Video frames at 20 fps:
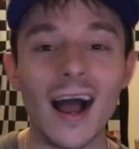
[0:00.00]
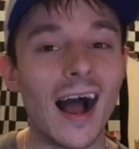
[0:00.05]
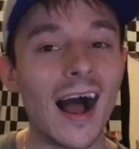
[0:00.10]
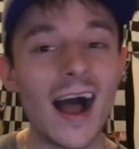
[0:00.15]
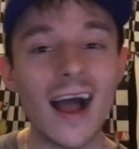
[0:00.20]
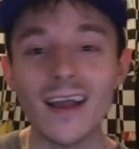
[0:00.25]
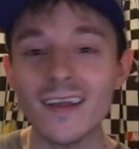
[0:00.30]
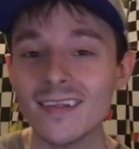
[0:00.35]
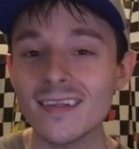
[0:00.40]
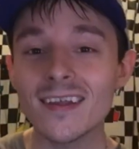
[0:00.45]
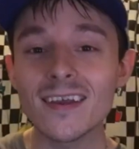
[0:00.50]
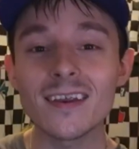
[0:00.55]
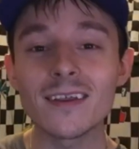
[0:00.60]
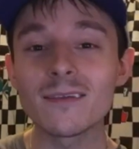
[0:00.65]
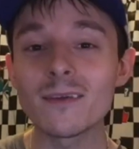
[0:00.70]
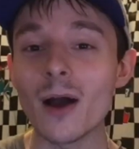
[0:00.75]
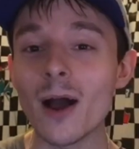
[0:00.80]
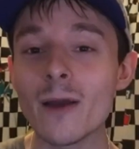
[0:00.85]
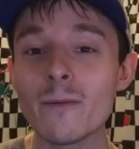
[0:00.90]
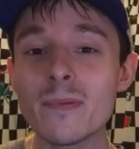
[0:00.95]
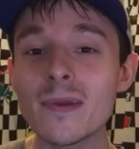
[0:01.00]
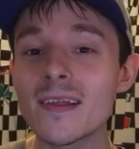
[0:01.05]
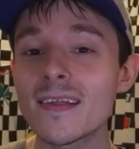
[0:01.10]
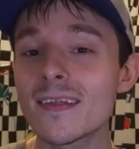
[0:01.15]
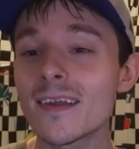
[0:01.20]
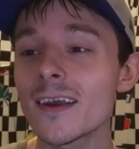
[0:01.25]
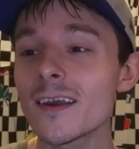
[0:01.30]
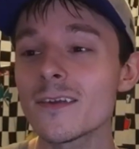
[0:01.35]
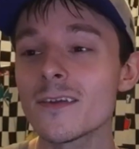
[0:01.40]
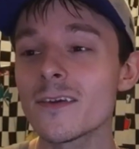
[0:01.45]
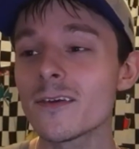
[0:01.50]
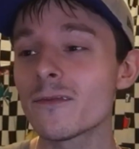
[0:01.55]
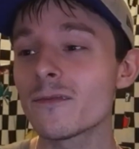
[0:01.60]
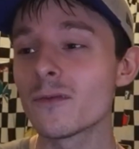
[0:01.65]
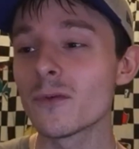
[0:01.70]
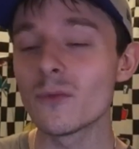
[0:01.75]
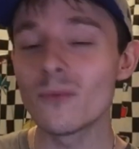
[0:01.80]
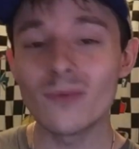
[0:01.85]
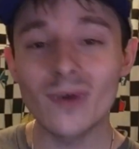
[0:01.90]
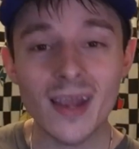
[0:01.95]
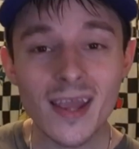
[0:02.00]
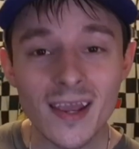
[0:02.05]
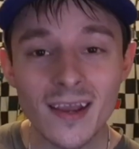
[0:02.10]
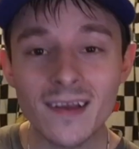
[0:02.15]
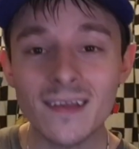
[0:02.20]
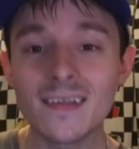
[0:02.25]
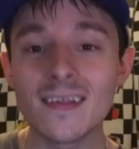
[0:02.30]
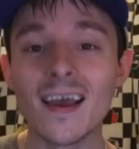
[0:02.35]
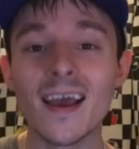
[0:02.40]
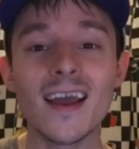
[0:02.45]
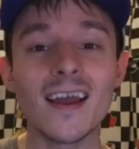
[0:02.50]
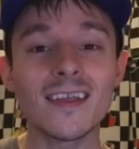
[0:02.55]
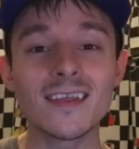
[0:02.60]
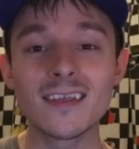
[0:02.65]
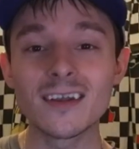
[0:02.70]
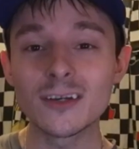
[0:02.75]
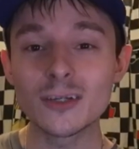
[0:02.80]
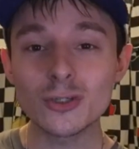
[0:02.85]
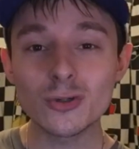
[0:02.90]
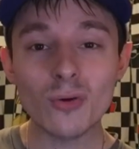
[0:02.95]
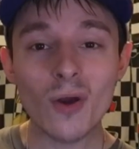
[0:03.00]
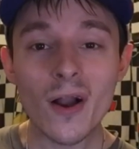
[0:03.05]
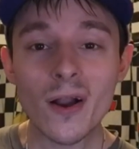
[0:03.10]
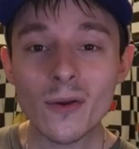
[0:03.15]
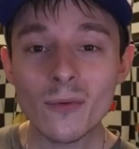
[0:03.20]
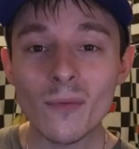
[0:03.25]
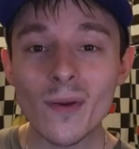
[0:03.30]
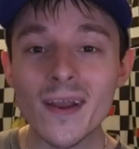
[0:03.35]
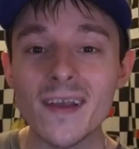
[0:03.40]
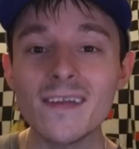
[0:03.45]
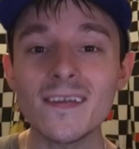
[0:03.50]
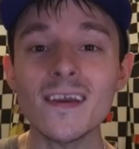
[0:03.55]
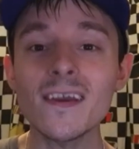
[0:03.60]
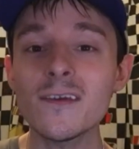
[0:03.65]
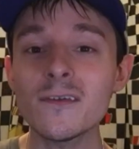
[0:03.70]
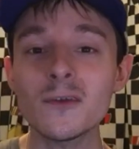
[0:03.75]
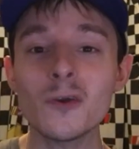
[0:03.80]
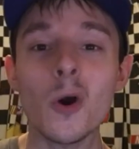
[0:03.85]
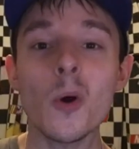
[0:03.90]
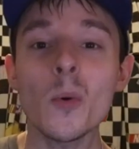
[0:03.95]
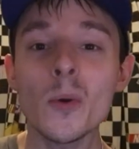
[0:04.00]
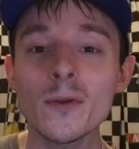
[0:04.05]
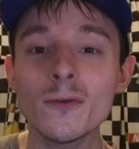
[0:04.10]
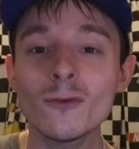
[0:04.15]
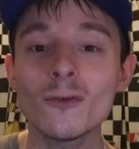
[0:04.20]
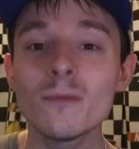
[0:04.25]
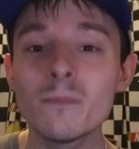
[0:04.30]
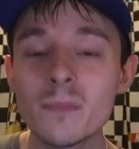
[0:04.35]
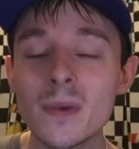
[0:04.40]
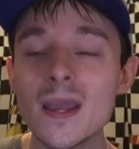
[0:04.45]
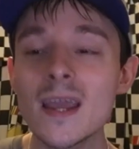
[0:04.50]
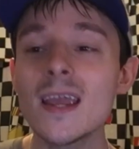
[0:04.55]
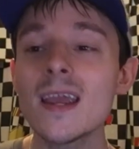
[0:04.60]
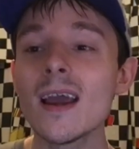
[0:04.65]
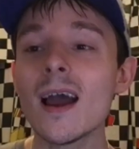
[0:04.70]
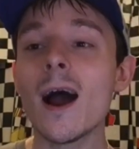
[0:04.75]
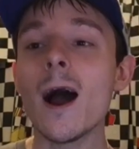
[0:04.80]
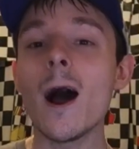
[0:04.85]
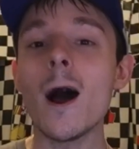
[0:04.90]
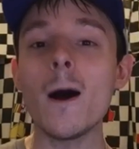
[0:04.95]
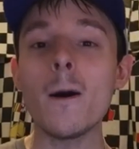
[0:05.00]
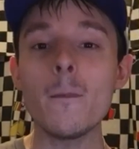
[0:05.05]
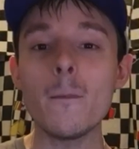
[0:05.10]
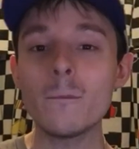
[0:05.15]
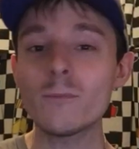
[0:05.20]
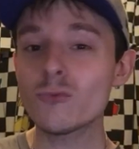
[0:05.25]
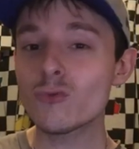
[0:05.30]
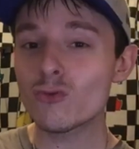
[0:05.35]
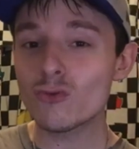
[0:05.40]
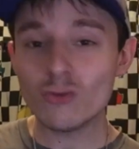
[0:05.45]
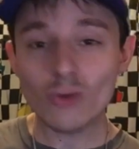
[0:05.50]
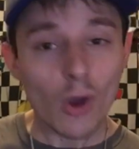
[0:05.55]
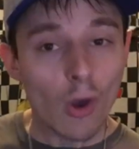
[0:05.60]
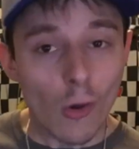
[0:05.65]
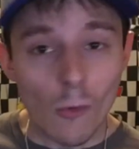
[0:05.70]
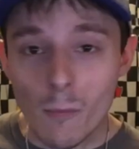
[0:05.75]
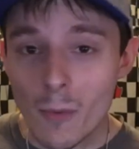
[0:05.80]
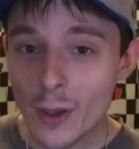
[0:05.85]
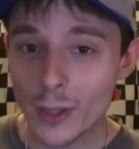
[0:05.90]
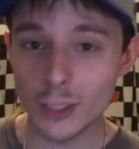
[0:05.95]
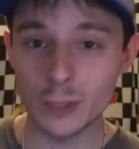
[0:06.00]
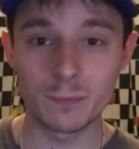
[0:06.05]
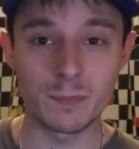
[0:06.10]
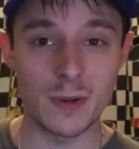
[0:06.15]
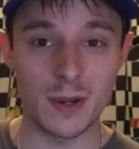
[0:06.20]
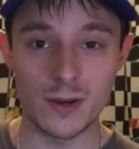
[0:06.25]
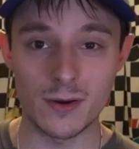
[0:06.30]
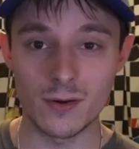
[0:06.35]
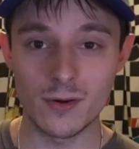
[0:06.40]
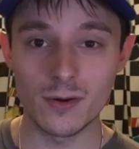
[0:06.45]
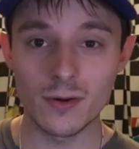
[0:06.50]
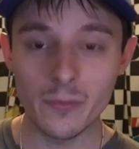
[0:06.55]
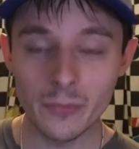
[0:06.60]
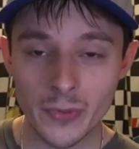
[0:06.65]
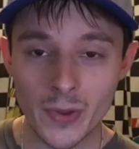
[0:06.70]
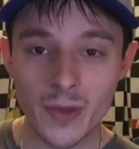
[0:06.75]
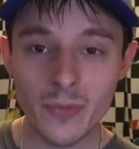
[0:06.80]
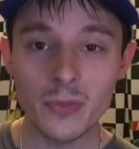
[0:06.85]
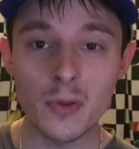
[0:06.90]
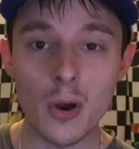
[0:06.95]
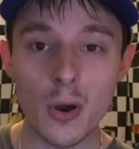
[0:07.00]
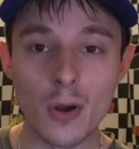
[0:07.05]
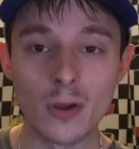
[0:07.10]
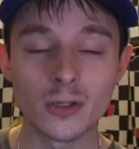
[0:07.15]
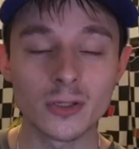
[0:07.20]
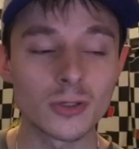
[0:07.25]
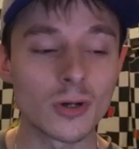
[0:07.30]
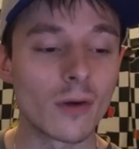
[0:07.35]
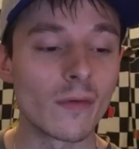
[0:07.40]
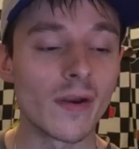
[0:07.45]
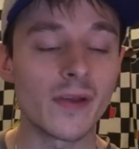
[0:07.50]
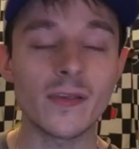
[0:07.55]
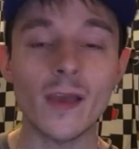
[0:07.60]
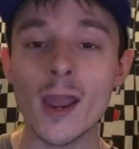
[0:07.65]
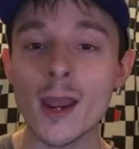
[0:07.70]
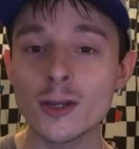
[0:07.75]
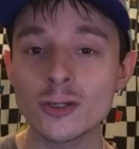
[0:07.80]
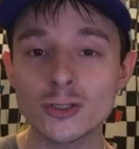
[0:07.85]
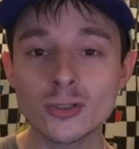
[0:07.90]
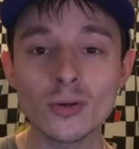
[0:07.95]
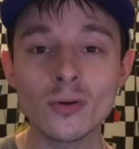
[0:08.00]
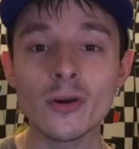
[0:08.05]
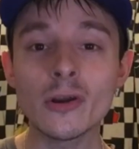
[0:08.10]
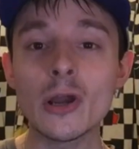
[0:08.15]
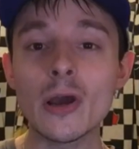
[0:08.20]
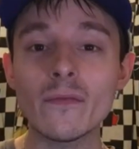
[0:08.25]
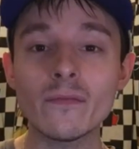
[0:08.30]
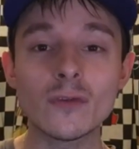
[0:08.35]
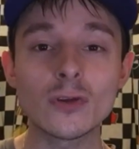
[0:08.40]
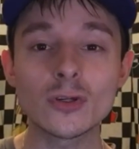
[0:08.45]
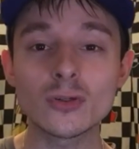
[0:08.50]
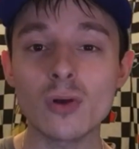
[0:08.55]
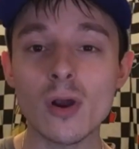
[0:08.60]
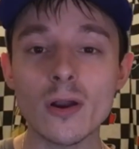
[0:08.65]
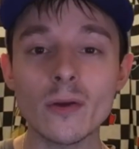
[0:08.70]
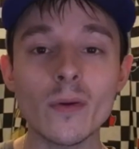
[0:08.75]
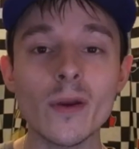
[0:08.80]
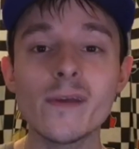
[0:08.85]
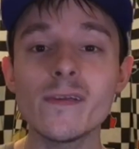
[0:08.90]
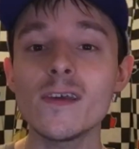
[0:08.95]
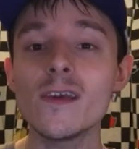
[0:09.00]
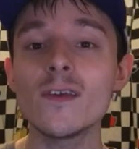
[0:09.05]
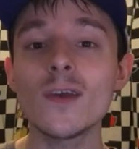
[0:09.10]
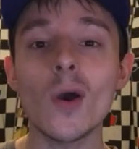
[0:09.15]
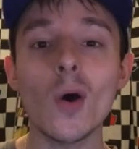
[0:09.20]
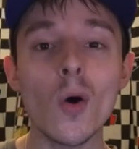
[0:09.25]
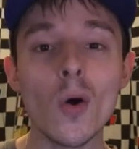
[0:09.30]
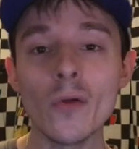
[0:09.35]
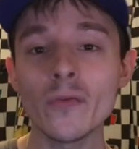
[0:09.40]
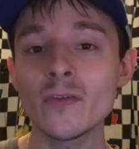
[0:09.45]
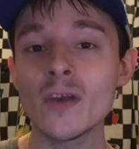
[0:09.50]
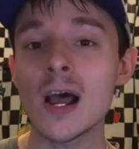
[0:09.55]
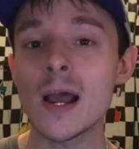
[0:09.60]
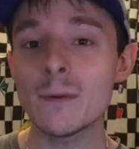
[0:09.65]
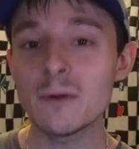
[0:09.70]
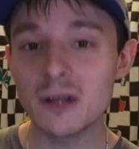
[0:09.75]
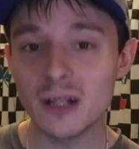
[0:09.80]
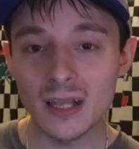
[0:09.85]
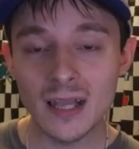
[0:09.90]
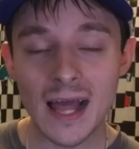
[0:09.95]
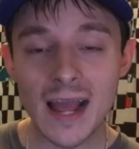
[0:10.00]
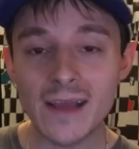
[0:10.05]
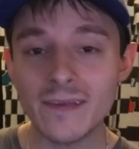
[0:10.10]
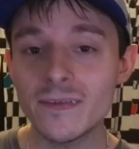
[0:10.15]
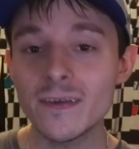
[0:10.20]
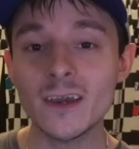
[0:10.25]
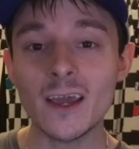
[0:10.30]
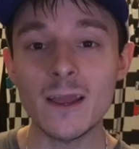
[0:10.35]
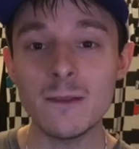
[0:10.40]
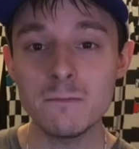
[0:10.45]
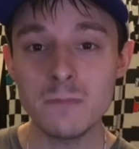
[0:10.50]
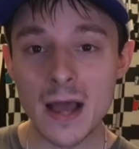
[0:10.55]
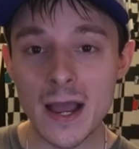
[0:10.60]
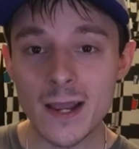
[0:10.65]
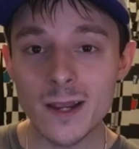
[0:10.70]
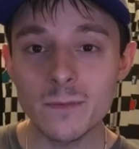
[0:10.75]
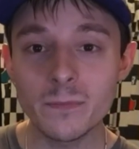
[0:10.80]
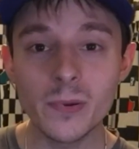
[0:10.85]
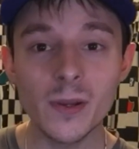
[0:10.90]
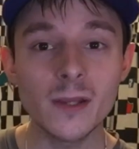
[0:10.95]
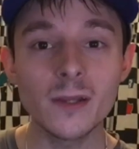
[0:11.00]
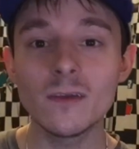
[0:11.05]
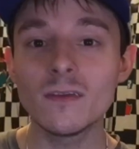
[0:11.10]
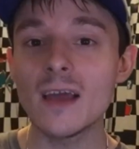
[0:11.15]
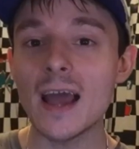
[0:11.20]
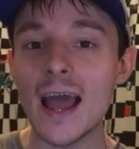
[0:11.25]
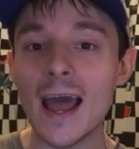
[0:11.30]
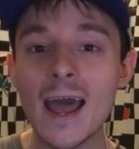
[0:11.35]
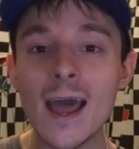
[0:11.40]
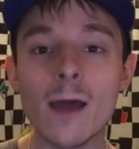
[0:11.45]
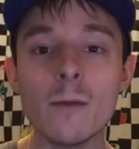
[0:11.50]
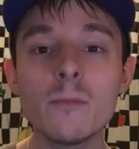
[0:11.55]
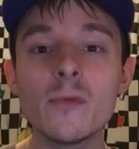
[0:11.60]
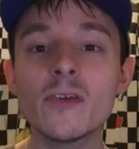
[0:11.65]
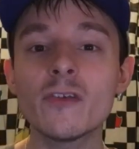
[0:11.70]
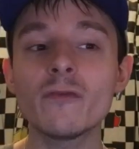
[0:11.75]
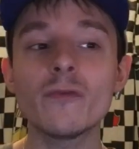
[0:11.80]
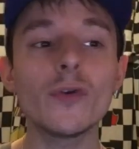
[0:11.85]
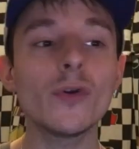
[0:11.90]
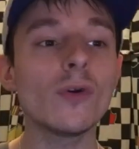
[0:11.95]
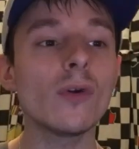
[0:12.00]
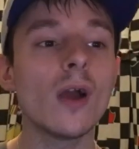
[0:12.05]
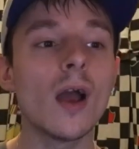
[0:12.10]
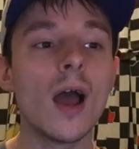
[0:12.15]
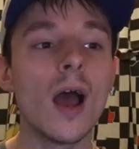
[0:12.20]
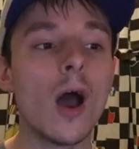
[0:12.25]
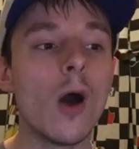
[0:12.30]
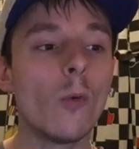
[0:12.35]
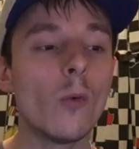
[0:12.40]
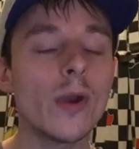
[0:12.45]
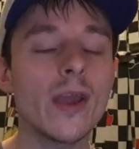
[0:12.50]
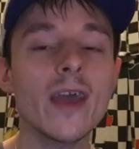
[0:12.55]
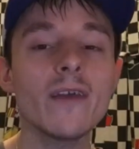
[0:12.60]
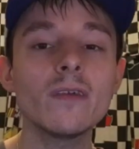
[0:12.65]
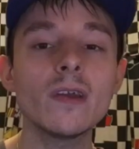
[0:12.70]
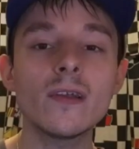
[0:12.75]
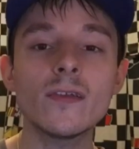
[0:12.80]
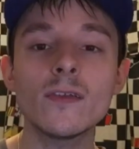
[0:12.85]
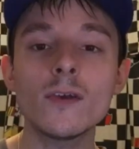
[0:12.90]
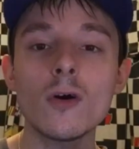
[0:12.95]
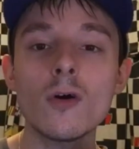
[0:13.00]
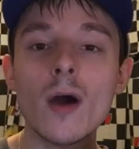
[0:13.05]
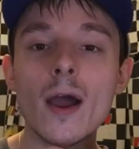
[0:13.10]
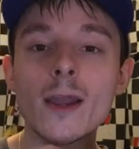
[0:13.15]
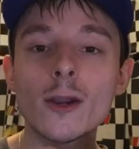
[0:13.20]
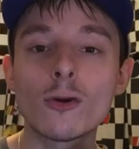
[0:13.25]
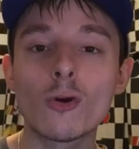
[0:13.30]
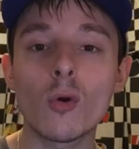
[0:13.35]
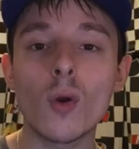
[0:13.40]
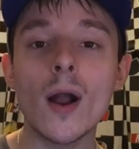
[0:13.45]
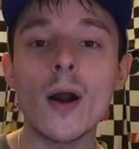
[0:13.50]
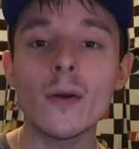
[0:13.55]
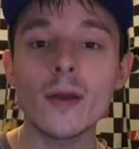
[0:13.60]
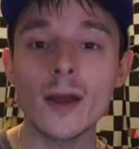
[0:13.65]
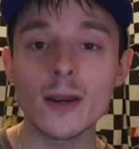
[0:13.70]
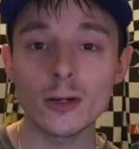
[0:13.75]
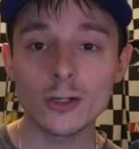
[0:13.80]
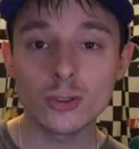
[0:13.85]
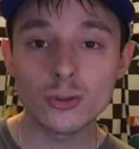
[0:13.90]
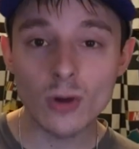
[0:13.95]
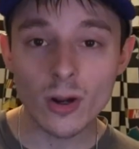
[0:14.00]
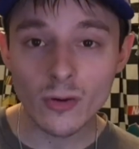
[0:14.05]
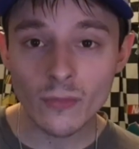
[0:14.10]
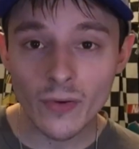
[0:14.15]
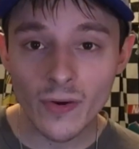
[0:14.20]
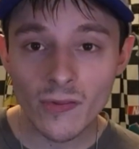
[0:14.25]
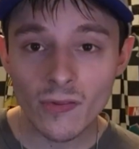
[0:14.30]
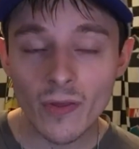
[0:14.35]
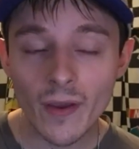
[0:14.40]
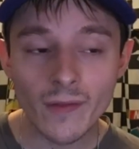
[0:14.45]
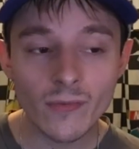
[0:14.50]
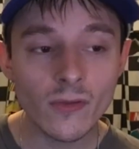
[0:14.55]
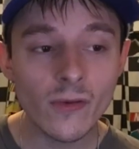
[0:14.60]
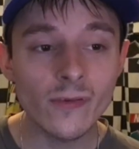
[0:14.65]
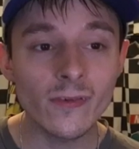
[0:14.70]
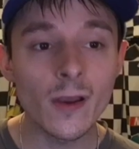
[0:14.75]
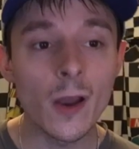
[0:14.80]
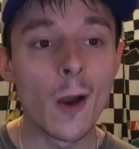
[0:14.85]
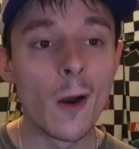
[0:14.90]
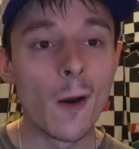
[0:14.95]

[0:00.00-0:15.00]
I've been saying this for weeks. The truck race is going to be so much better than the All-Star race. And sure enough, the truck race is an all-time classic, in my opinion. The atmosphere, we haven't saw a crowd at a truck race like this